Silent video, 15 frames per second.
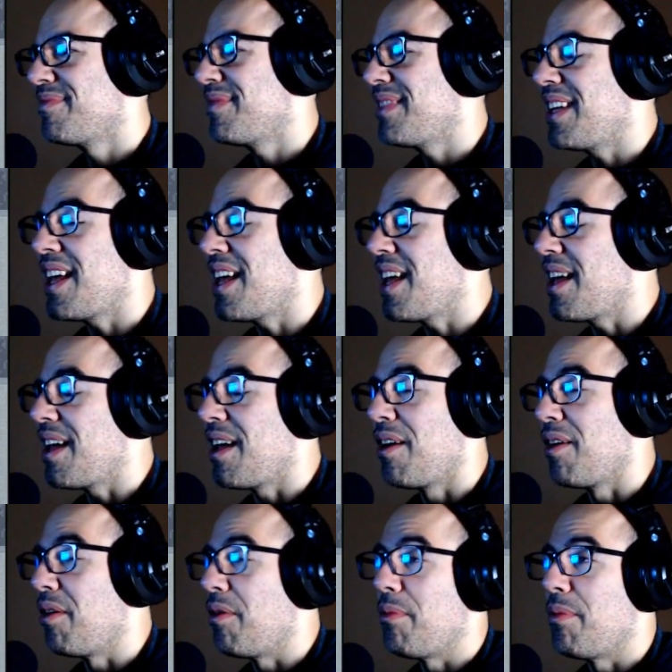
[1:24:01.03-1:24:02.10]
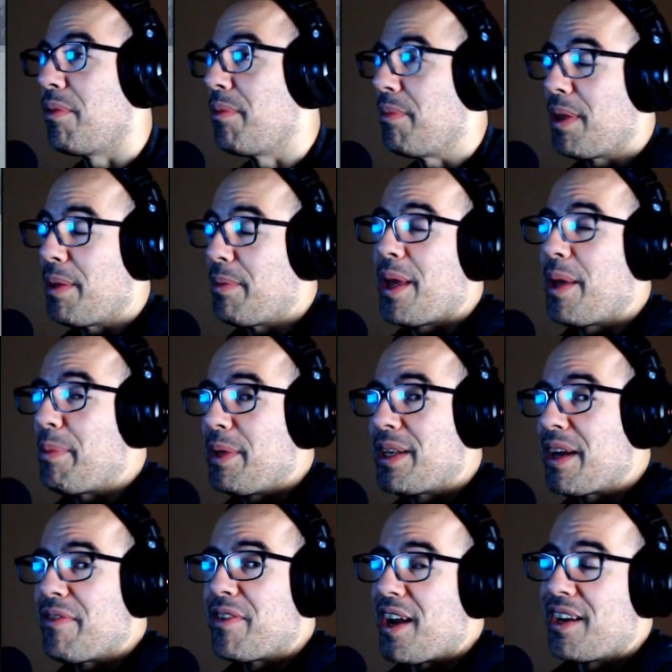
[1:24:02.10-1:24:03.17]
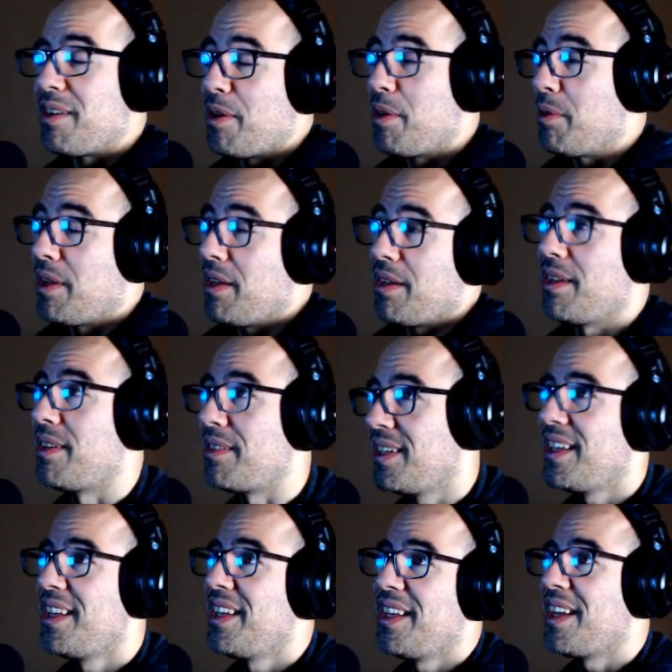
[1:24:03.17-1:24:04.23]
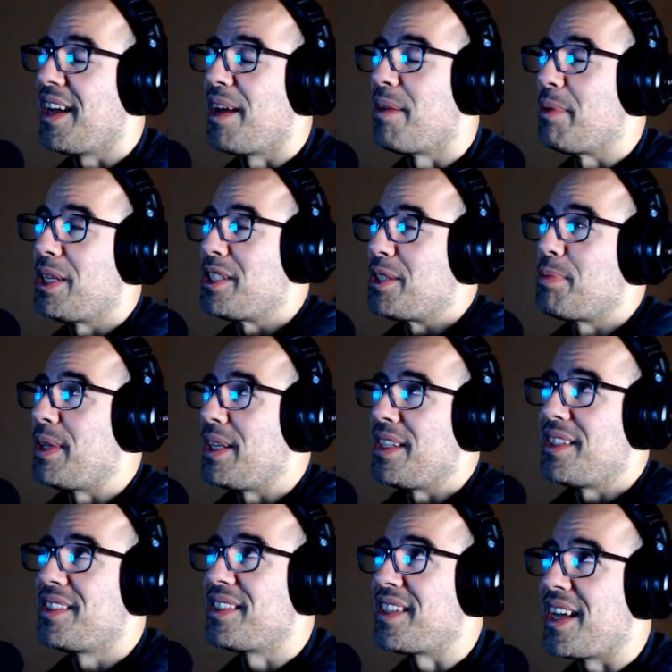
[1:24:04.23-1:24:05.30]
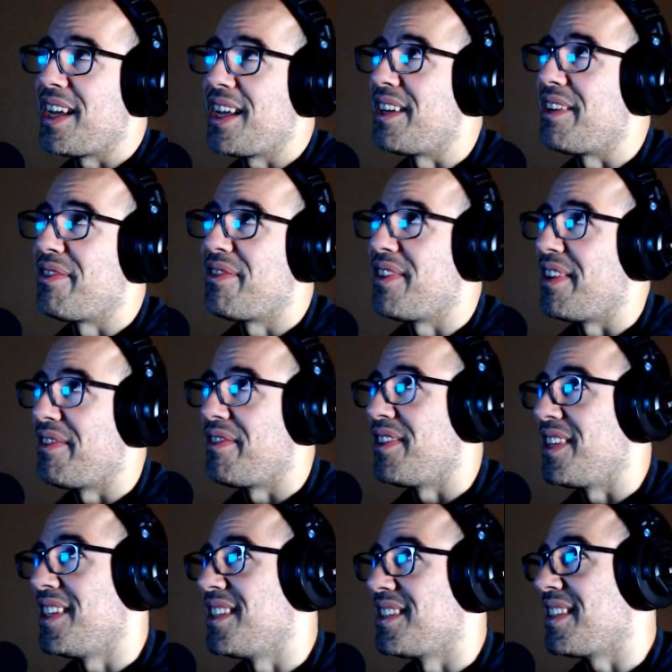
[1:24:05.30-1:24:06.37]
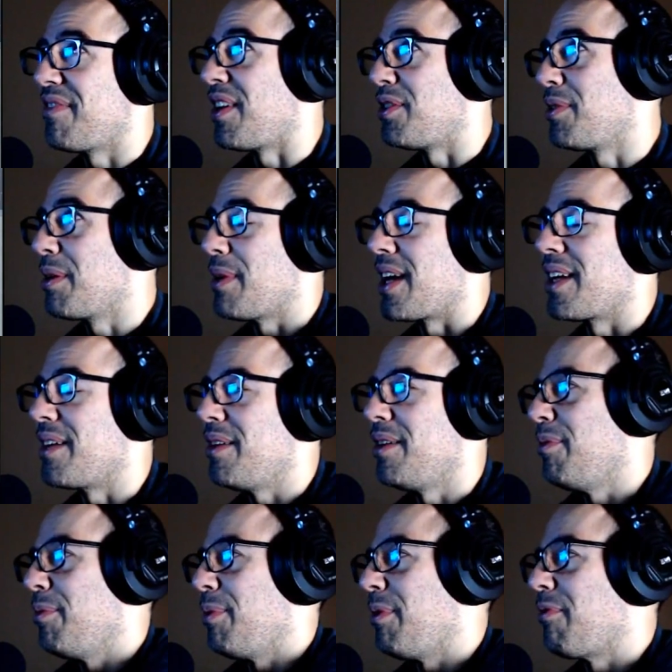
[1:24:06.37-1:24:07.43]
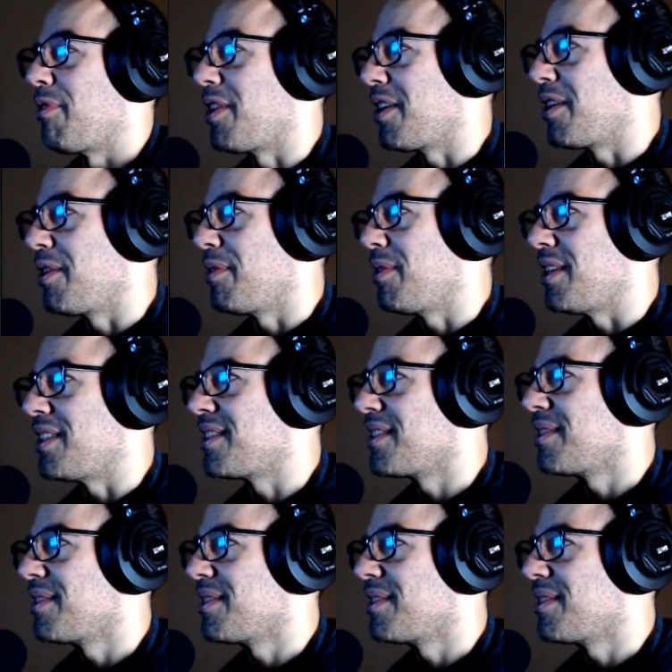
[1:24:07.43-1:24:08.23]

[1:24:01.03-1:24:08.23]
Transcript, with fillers: Or maybe never. I don't know. I may just be saying if it is, if I do come back, it would be for the Goonies.